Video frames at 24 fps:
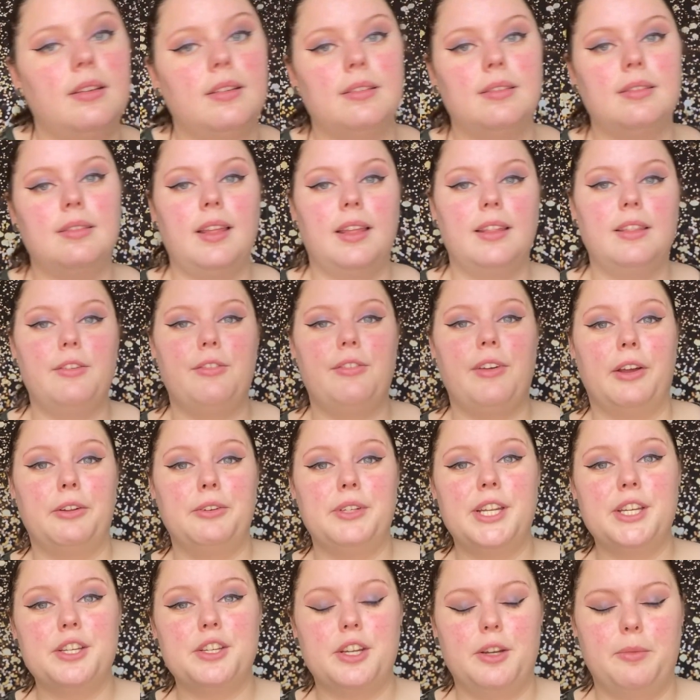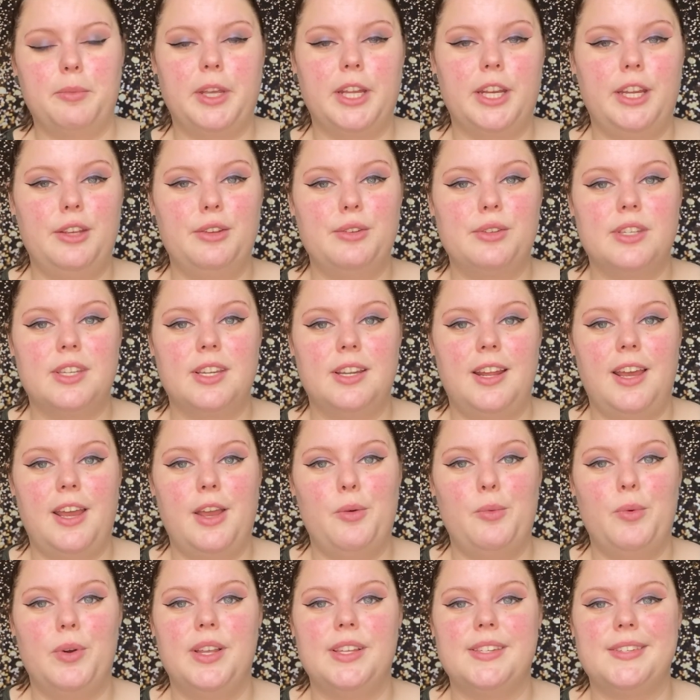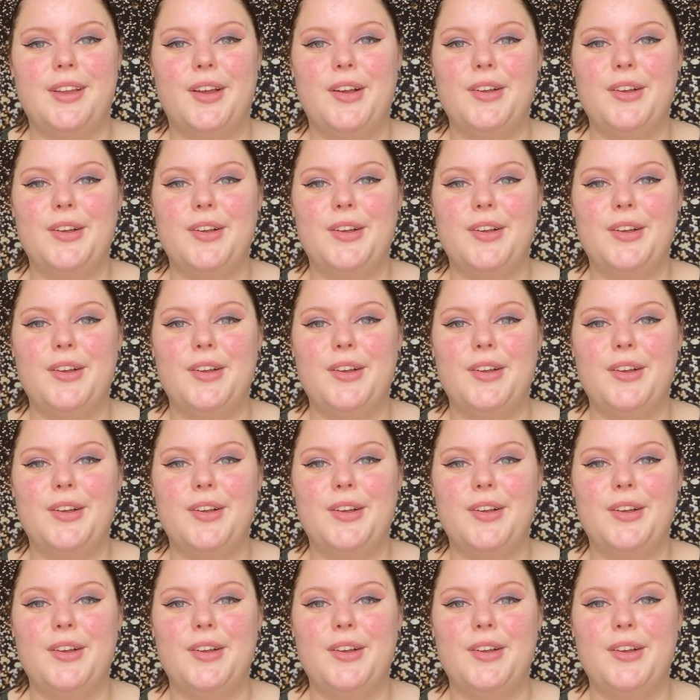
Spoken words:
Then the foundation I'm gonna use today was